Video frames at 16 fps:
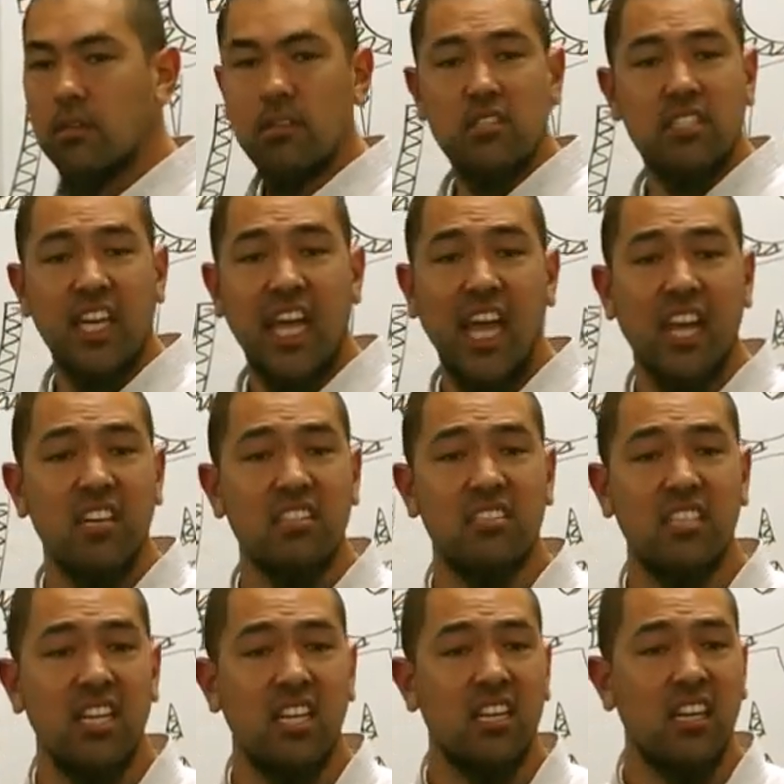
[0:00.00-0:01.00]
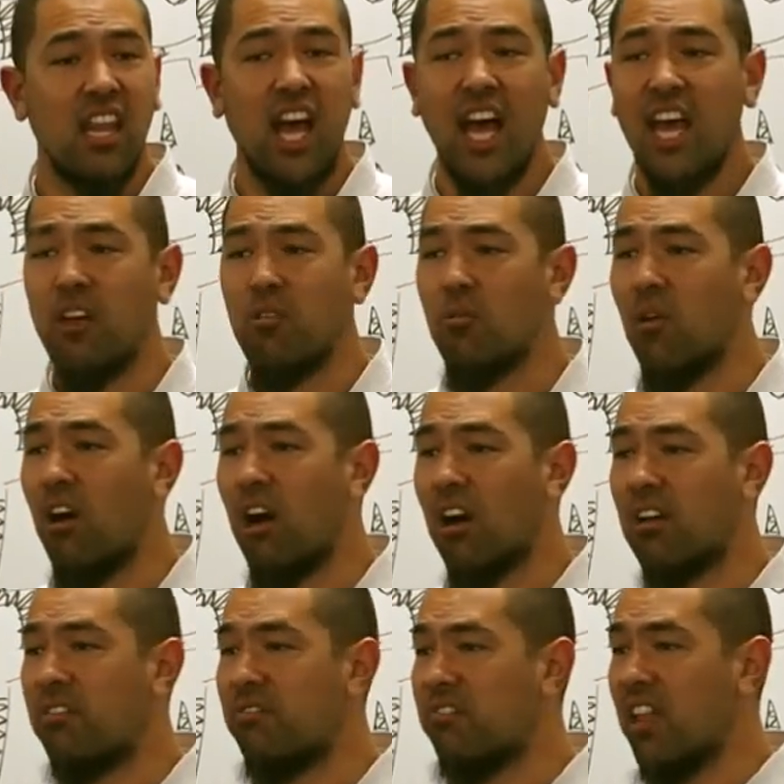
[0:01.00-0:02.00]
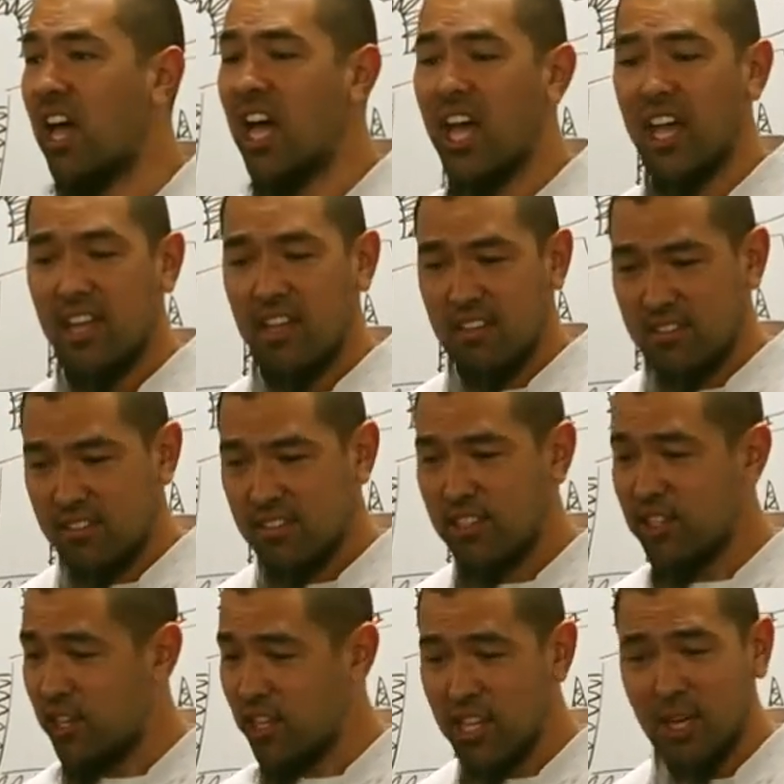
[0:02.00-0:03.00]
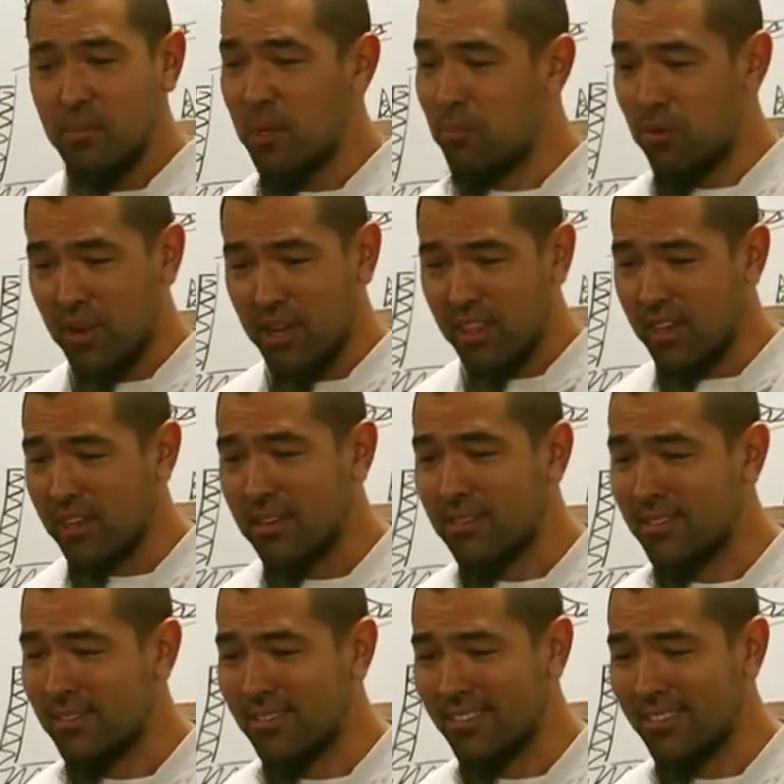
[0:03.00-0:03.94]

stand, sit, lie, walk, fly. You're going to be breathing.